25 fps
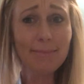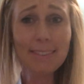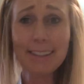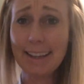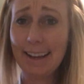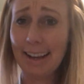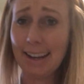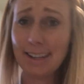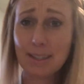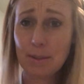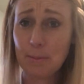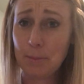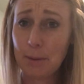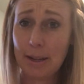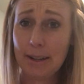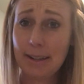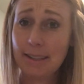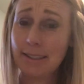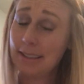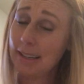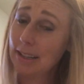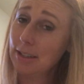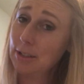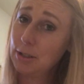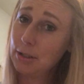It hasn't been
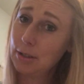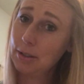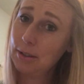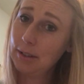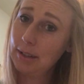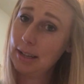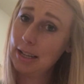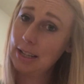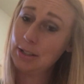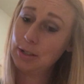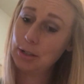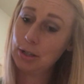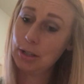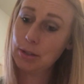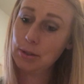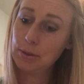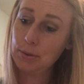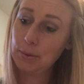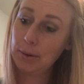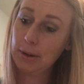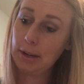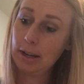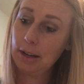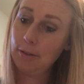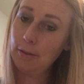intentional. It just
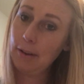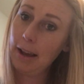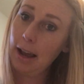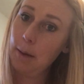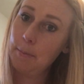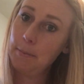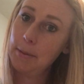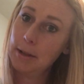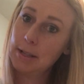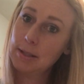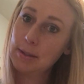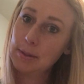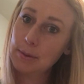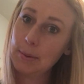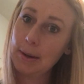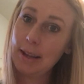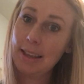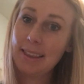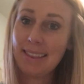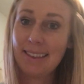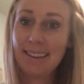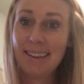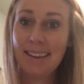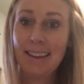sort of happens with